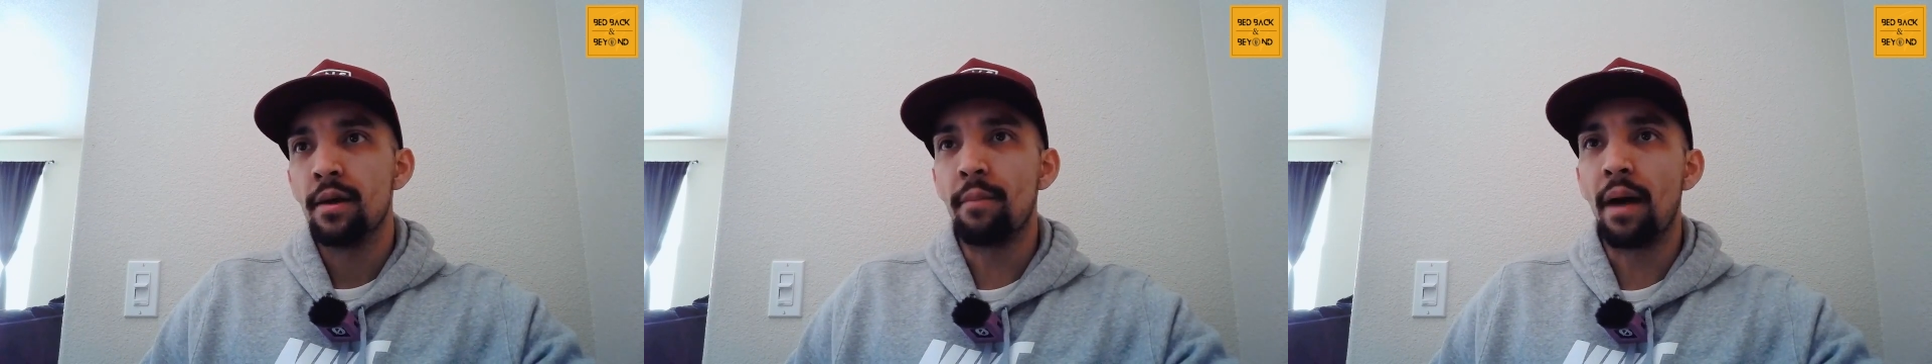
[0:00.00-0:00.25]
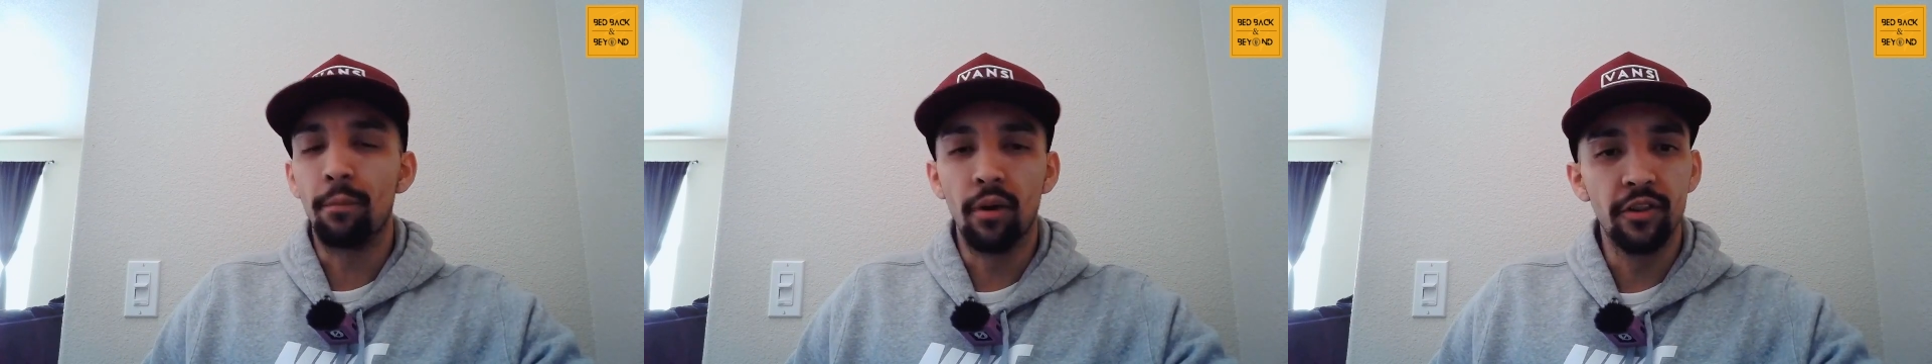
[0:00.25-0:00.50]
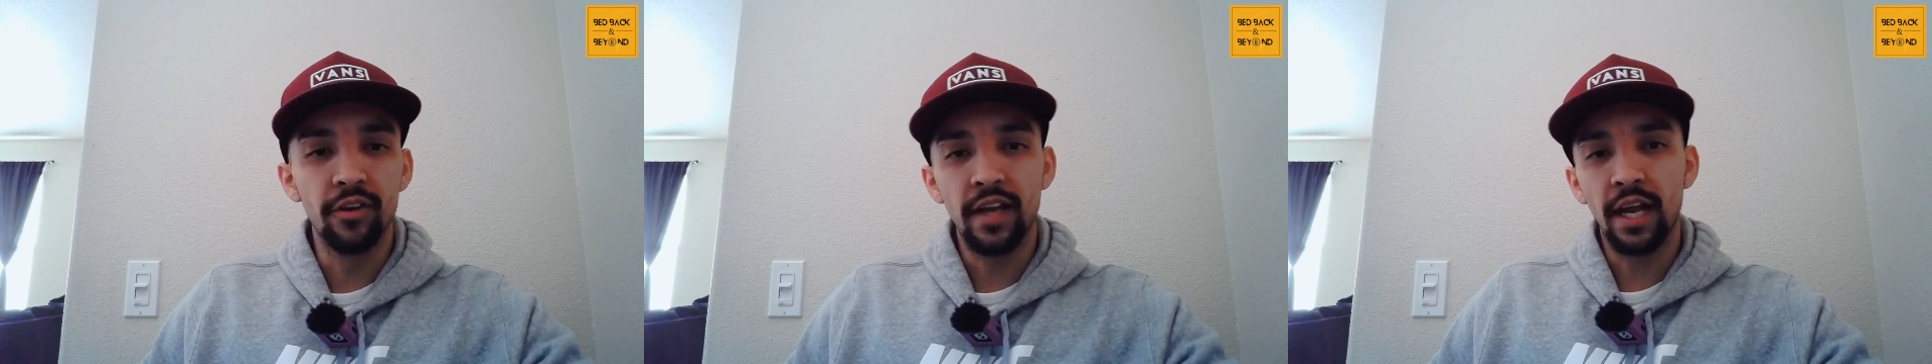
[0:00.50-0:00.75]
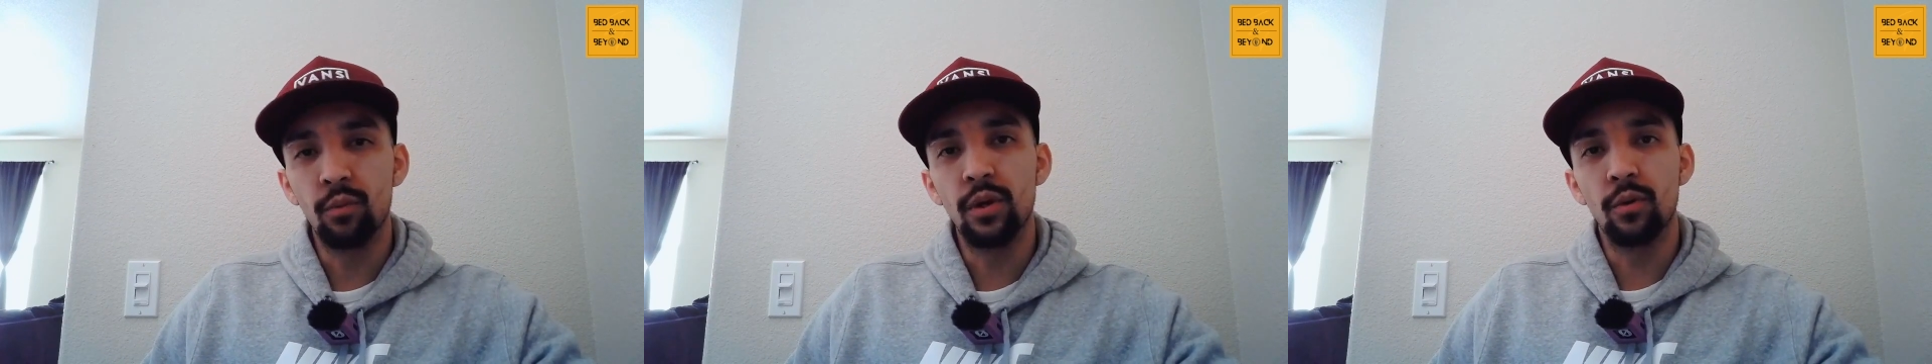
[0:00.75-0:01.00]
my brother and
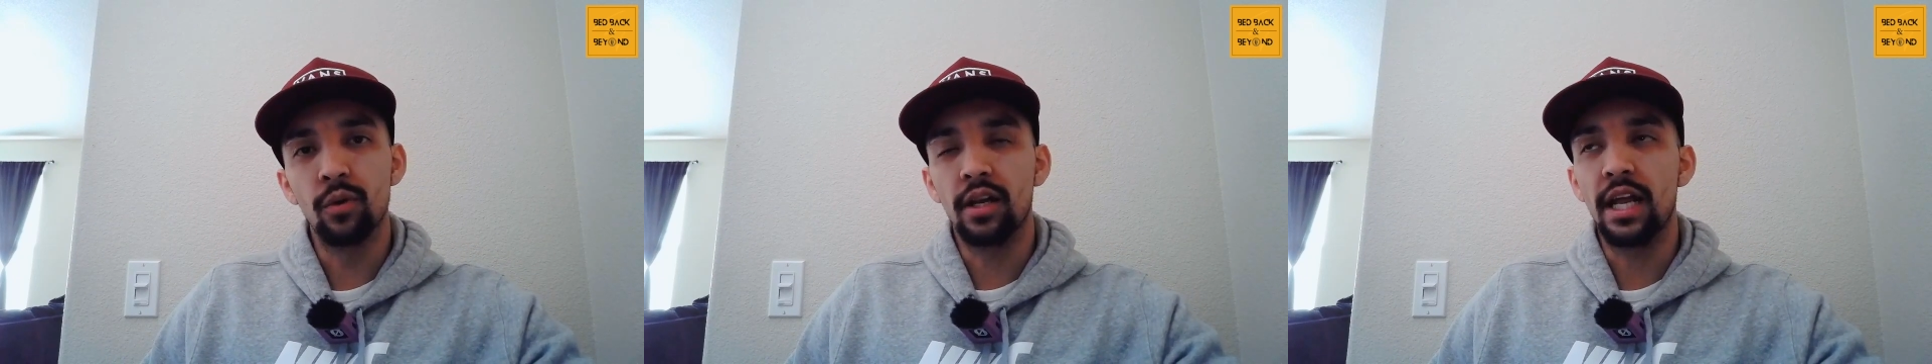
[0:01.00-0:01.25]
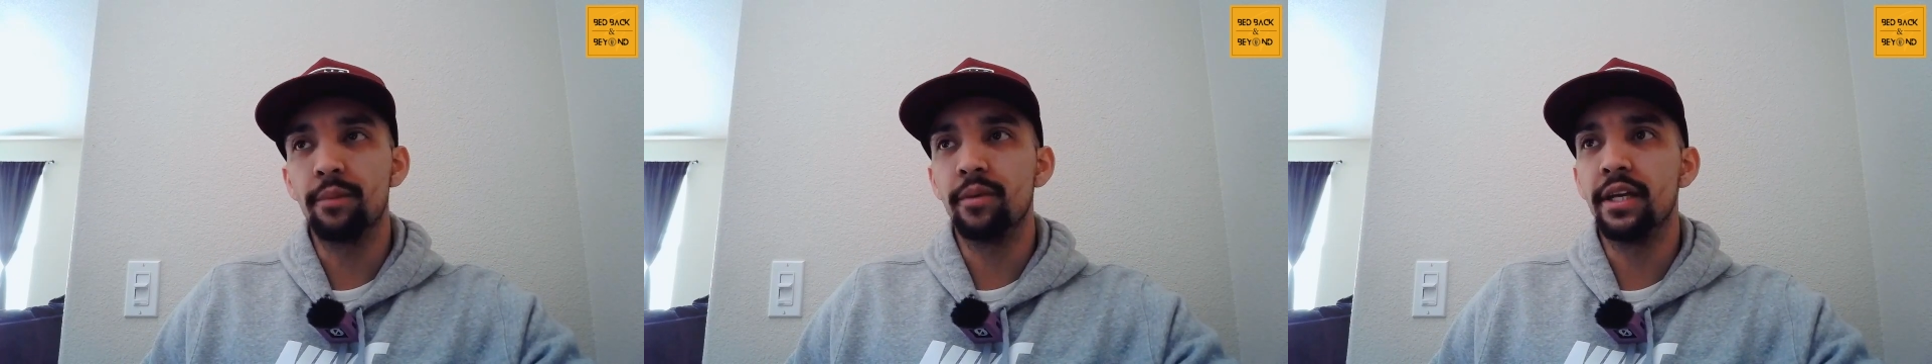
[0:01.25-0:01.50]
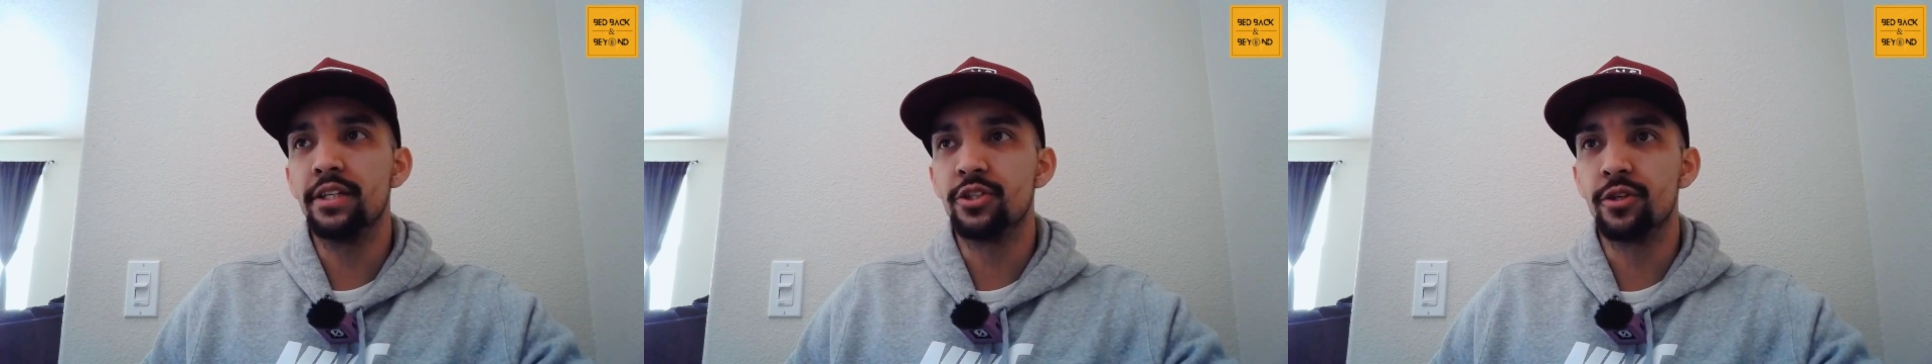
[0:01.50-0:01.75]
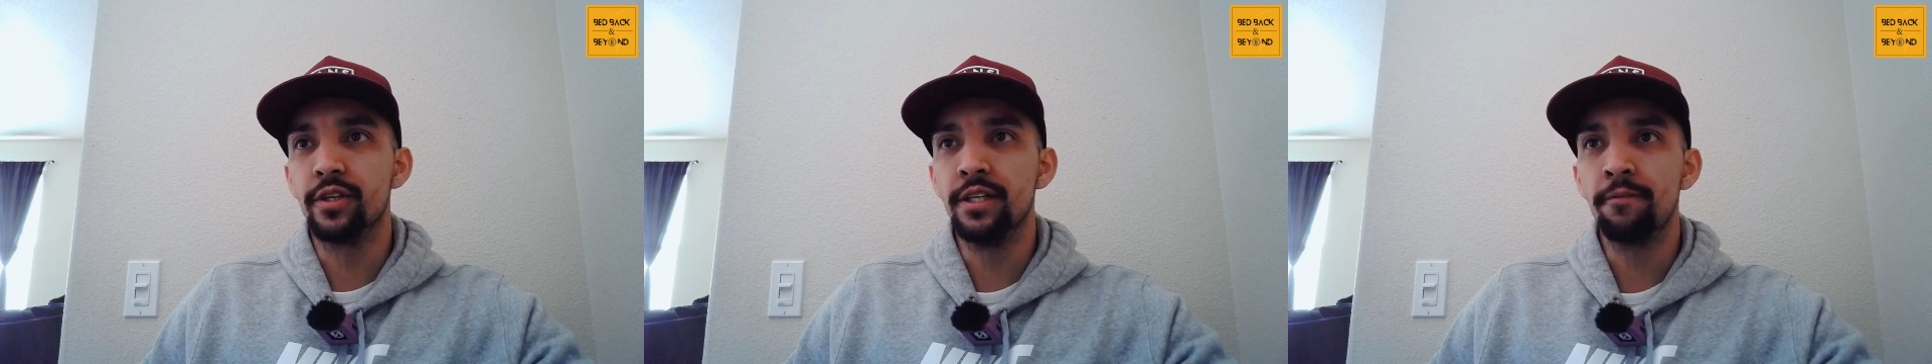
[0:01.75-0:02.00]
I we were climbing a
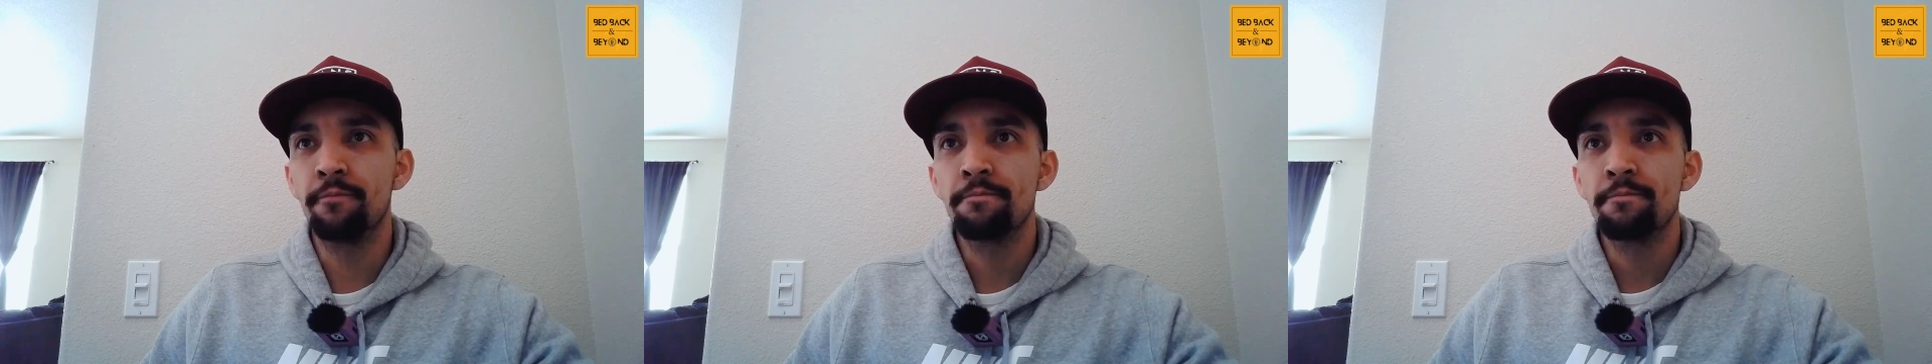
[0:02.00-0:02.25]
tree,